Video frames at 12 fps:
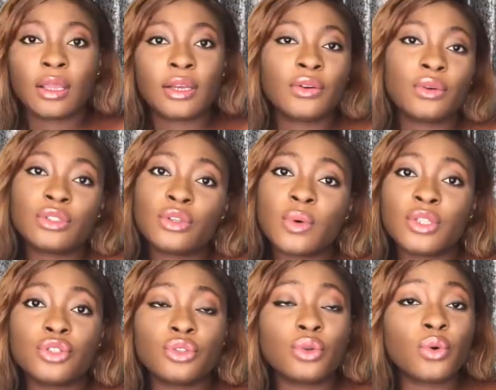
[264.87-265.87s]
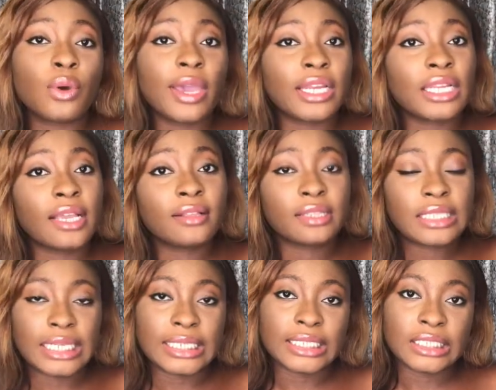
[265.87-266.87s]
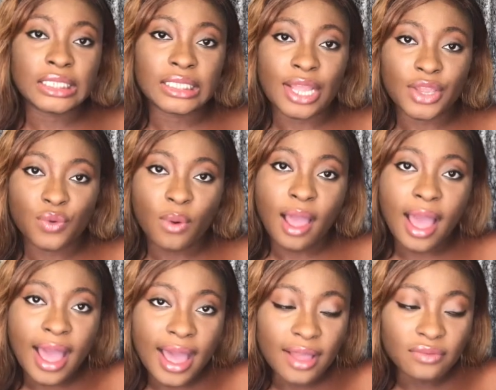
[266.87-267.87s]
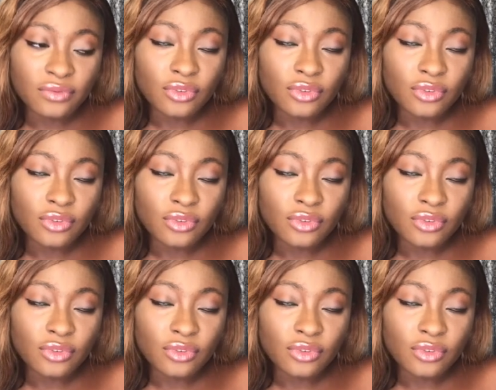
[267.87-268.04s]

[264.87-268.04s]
They also want to know any health challenges that you have